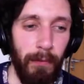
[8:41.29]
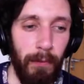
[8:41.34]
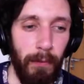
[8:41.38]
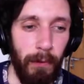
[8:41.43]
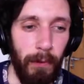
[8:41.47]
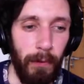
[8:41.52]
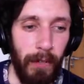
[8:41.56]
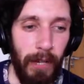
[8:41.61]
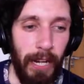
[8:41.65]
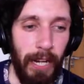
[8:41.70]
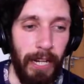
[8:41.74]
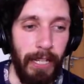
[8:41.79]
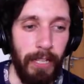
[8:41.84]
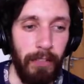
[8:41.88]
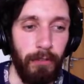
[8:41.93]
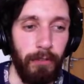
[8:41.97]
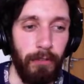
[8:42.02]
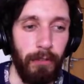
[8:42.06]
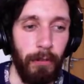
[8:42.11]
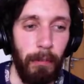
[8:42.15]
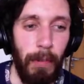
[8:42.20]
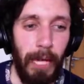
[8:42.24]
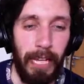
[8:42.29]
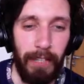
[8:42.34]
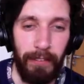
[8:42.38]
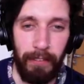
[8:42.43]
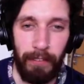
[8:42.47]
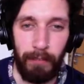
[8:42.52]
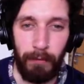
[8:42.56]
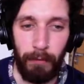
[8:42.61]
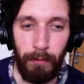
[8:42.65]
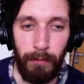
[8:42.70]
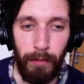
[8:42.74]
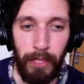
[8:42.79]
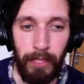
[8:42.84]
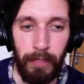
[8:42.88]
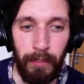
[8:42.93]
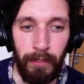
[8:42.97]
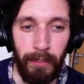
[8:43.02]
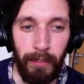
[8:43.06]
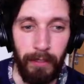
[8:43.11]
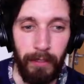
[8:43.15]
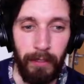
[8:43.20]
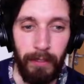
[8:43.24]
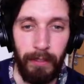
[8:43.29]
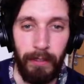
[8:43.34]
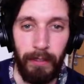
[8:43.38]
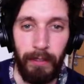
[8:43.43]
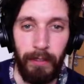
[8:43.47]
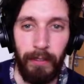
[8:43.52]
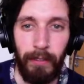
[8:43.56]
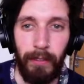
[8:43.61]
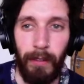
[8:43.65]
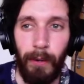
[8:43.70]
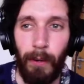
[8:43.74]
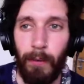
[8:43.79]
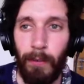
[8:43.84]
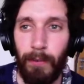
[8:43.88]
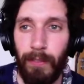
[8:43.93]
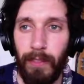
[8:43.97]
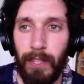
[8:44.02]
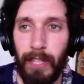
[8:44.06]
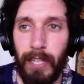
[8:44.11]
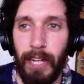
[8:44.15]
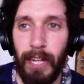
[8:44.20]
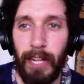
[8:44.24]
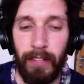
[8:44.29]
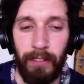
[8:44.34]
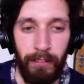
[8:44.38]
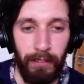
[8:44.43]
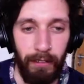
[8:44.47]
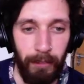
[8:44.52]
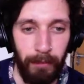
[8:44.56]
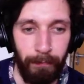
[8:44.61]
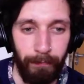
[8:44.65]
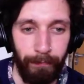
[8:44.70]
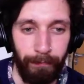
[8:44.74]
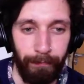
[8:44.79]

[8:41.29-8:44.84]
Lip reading: for a dramatic reveal of the answer.